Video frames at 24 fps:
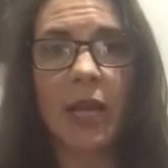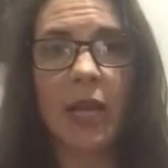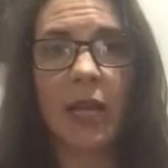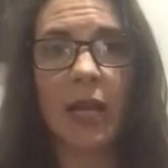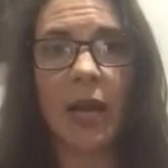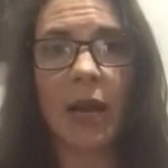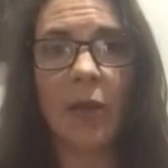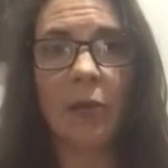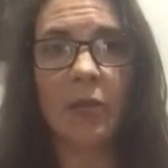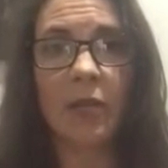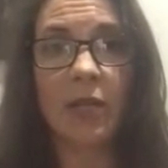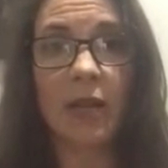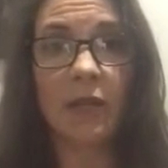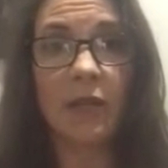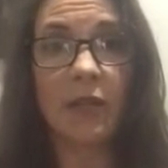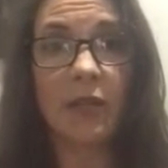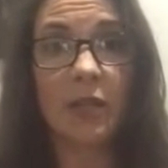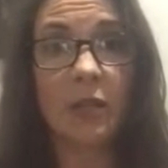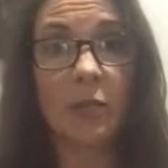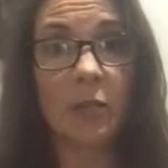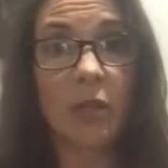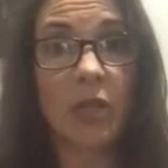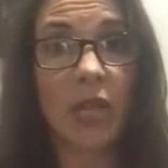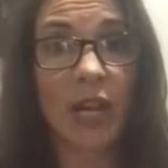and I was having
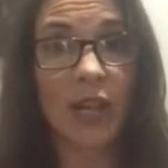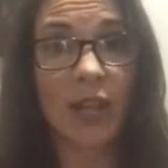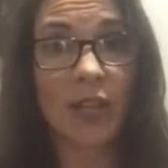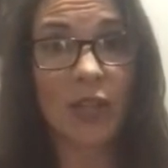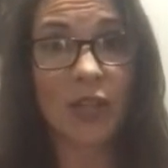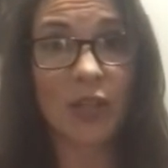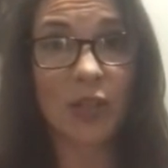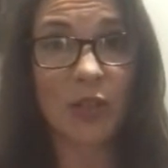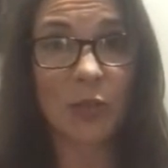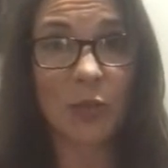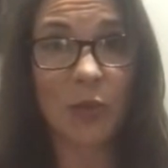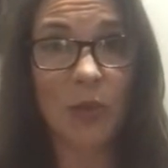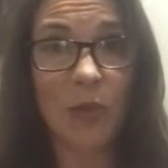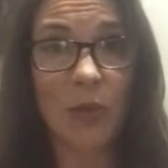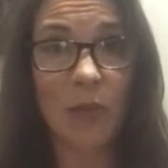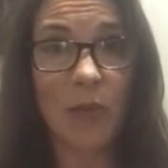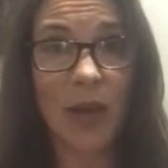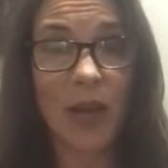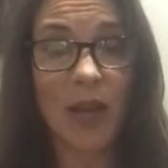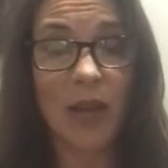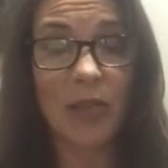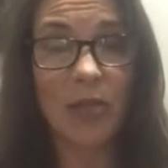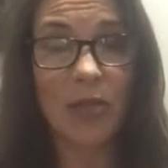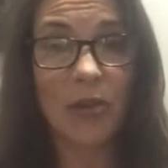some challenges with
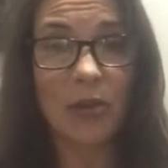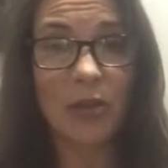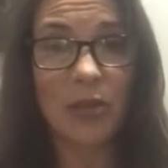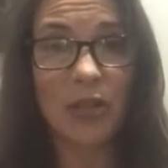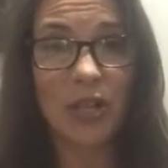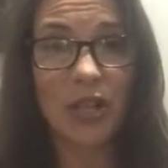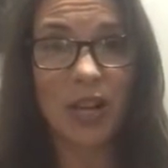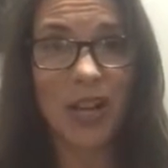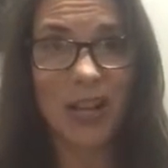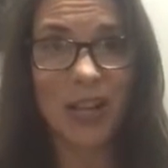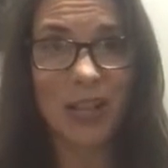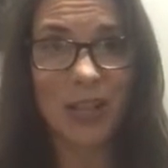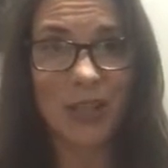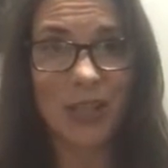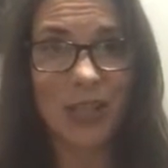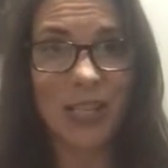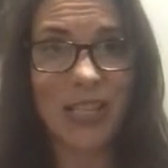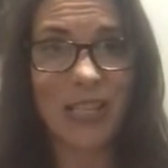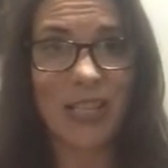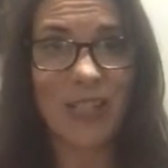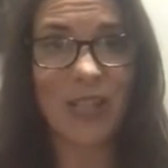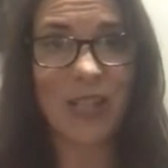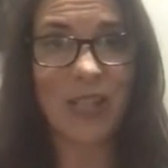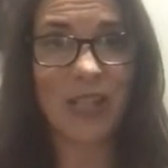my third child
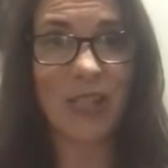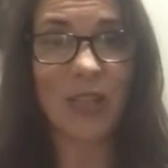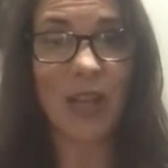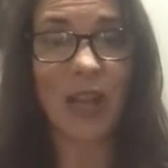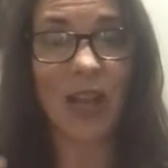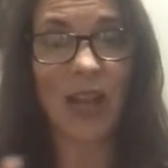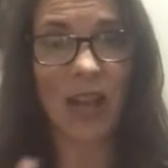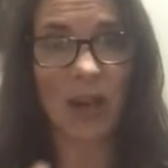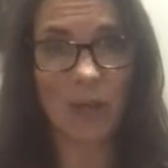in this